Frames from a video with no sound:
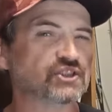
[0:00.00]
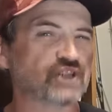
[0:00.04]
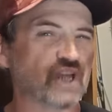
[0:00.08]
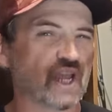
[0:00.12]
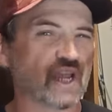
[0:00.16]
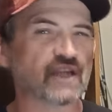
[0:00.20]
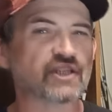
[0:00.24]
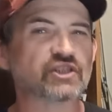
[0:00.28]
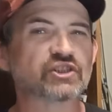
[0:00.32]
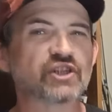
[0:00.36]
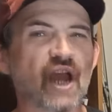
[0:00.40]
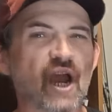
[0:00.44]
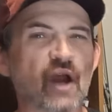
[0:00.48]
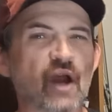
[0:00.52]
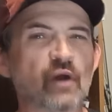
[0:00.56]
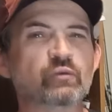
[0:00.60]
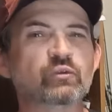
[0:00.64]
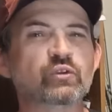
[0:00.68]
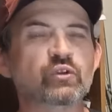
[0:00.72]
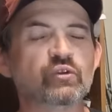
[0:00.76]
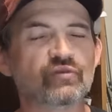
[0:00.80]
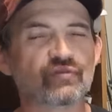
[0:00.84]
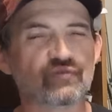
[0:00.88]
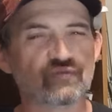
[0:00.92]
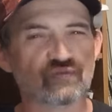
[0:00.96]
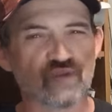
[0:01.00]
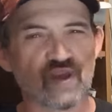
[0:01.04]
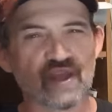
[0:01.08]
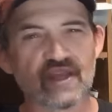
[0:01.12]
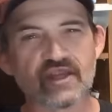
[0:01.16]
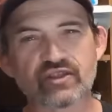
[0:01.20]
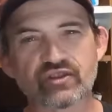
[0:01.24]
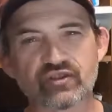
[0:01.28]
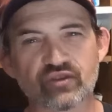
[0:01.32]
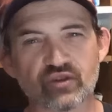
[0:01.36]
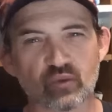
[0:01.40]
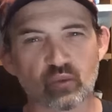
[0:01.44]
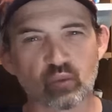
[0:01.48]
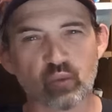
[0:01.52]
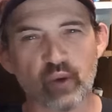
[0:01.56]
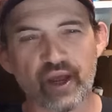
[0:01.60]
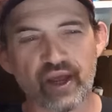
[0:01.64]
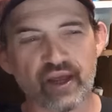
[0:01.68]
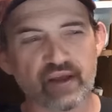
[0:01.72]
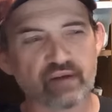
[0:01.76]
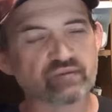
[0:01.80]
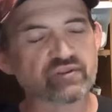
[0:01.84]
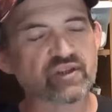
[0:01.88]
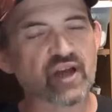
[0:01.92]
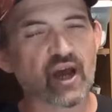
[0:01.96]
Change how you face the
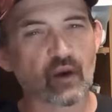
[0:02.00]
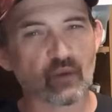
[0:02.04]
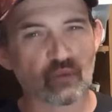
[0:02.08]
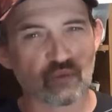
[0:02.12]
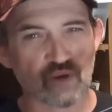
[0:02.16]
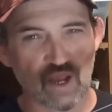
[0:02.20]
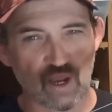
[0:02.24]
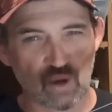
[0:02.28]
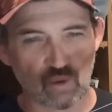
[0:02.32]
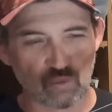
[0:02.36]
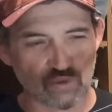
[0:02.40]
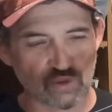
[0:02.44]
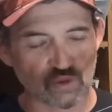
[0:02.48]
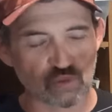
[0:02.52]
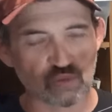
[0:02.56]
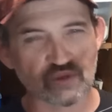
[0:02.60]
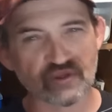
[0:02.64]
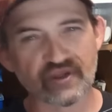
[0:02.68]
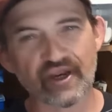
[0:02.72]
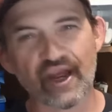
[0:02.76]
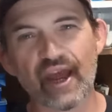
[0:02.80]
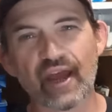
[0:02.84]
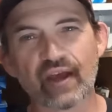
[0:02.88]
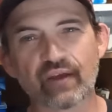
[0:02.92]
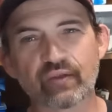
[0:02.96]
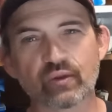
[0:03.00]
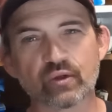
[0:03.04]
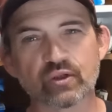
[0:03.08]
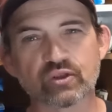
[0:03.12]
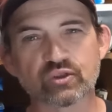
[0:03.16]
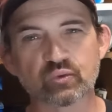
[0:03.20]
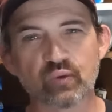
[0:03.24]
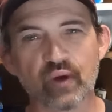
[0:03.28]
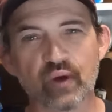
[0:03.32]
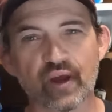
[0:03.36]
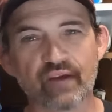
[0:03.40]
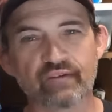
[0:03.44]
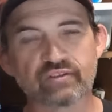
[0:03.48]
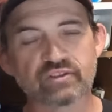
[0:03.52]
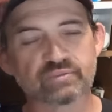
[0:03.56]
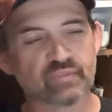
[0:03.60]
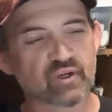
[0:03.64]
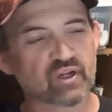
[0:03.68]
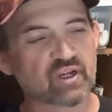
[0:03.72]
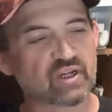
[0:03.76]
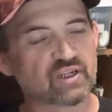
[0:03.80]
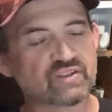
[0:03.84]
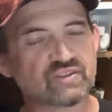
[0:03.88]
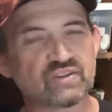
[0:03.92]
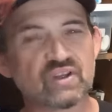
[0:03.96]
waves, how you attack those waves,
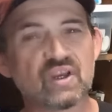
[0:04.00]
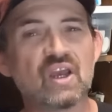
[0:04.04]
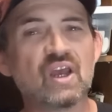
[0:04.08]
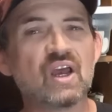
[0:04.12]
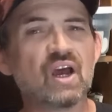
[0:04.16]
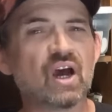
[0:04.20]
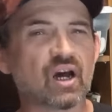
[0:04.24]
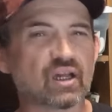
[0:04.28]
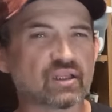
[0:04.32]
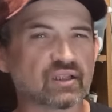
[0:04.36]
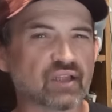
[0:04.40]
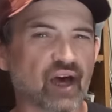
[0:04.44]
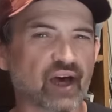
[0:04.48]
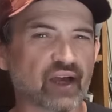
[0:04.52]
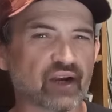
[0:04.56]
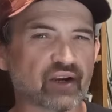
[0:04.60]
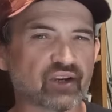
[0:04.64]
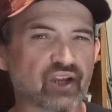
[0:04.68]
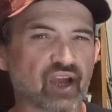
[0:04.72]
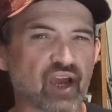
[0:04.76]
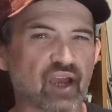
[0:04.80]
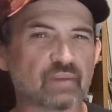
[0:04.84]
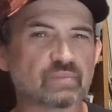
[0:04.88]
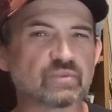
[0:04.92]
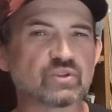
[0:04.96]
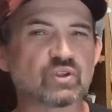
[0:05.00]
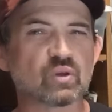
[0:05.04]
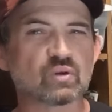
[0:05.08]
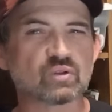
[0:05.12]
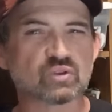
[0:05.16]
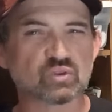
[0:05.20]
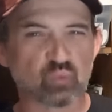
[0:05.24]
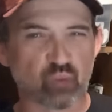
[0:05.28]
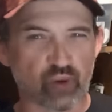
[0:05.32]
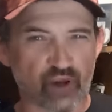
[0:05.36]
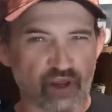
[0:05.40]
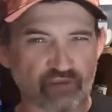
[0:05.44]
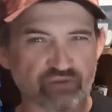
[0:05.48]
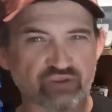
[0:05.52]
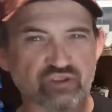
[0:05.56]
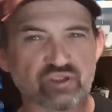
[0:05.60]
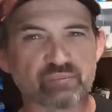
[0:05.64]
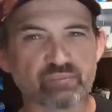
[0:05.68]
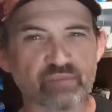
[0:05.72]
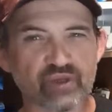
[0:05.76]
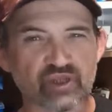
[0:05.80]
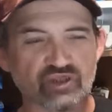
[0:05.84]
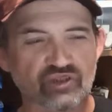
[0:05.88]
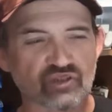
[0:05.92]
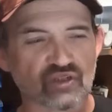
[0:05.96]
because a lot of times those
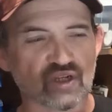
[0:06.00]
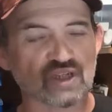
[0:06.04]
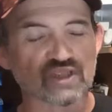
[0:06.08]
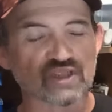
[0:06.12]
waves can be